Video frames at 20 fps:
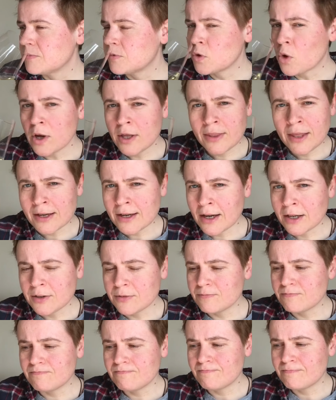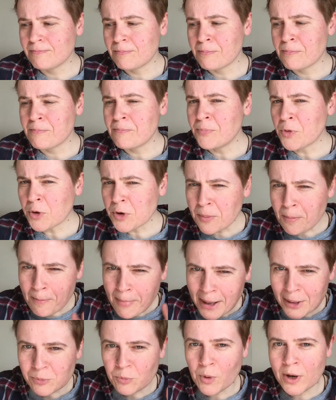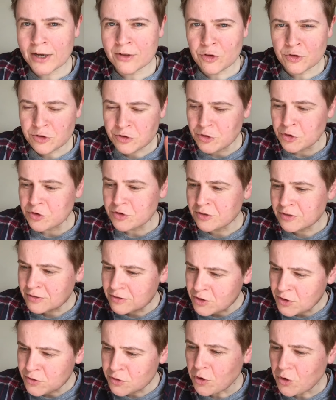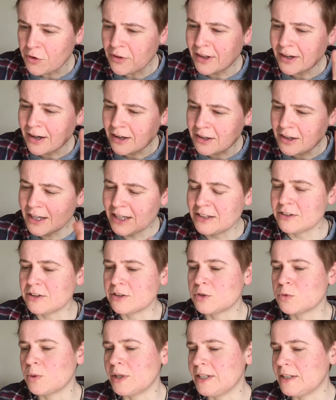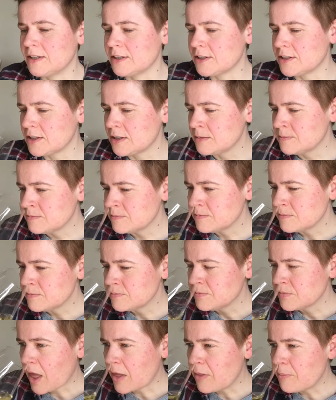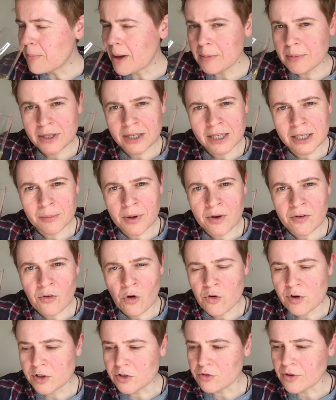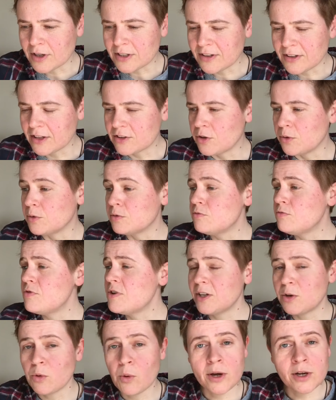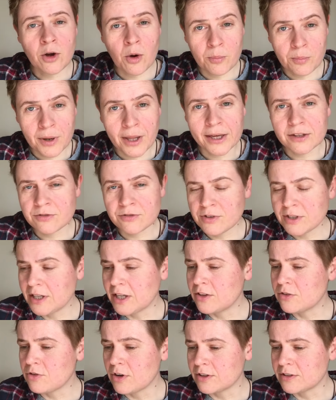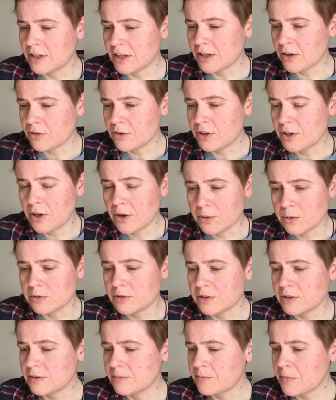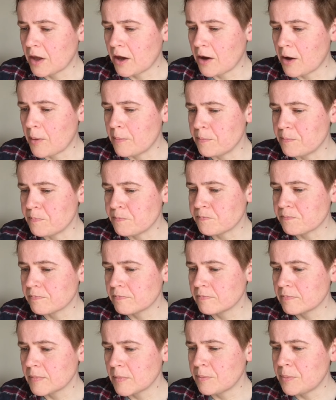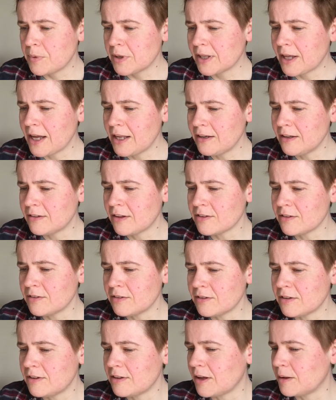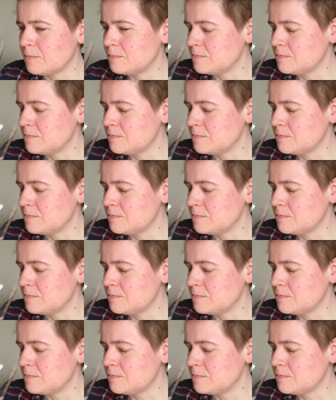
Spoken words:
not in that kind of, not in a bad way. It's just you've just got that kind of hint of sweetness. And maybe a little bit of orange rind in there too. It's really quite complex, really interesting on the nose. But again, it doesn't,